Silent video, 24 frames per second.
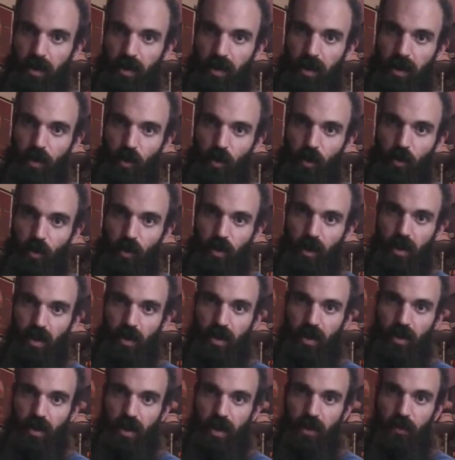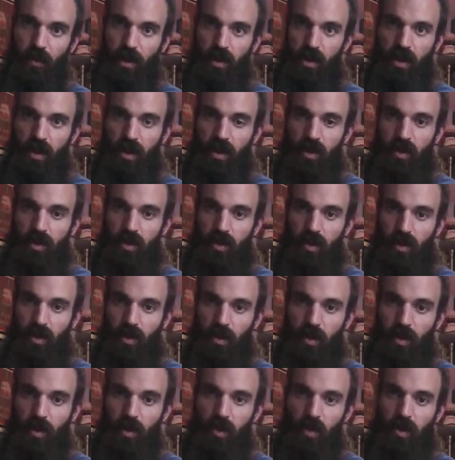and you can play along to every change in the
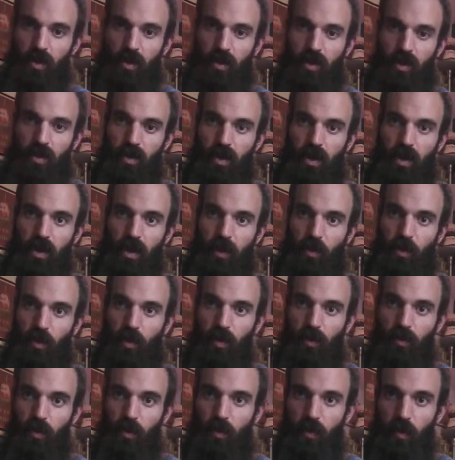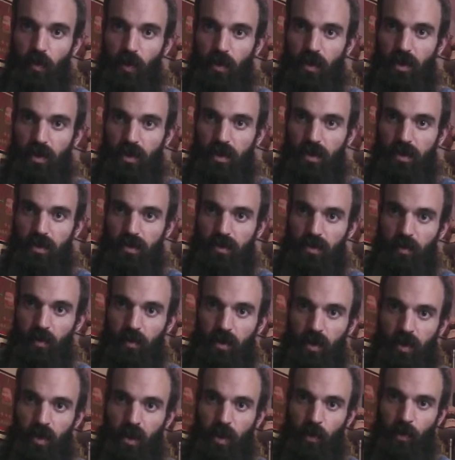song, and you get that beautiful voice
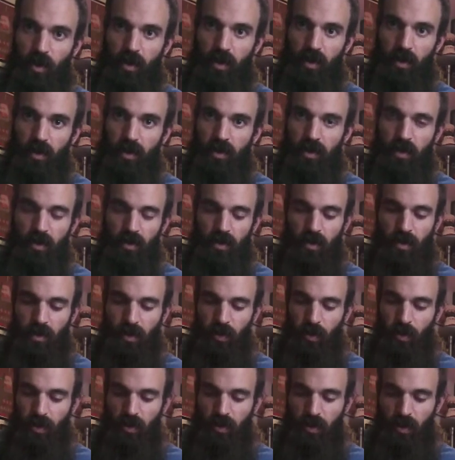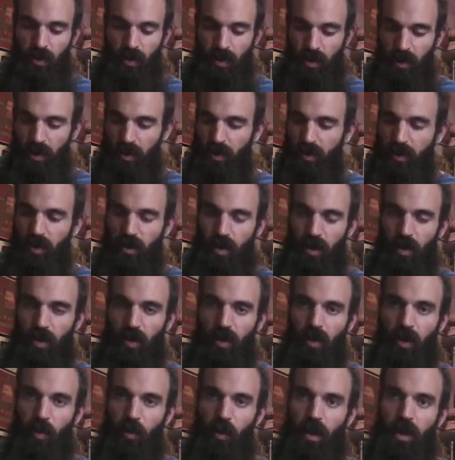accompanying your guitar with you.
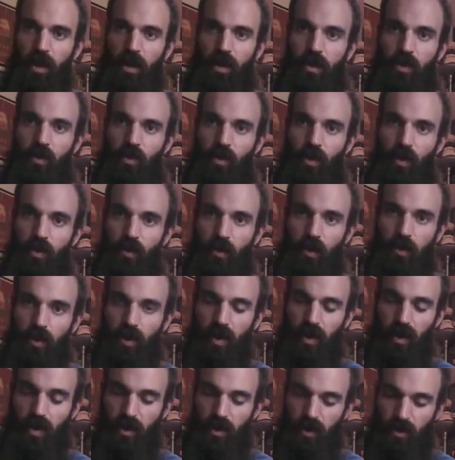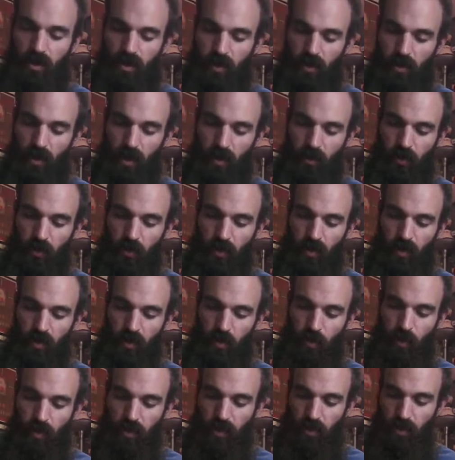Oh man, it's a beautiful thing. It's a great feeling.
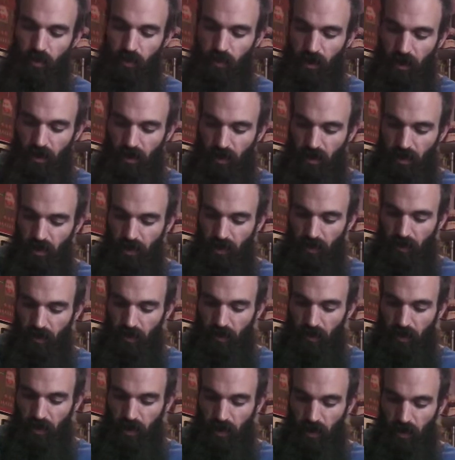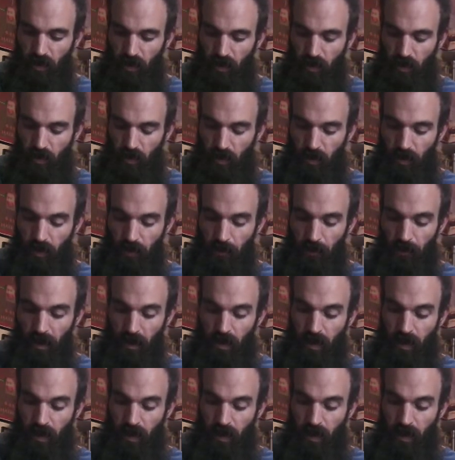Put a smile on your face. So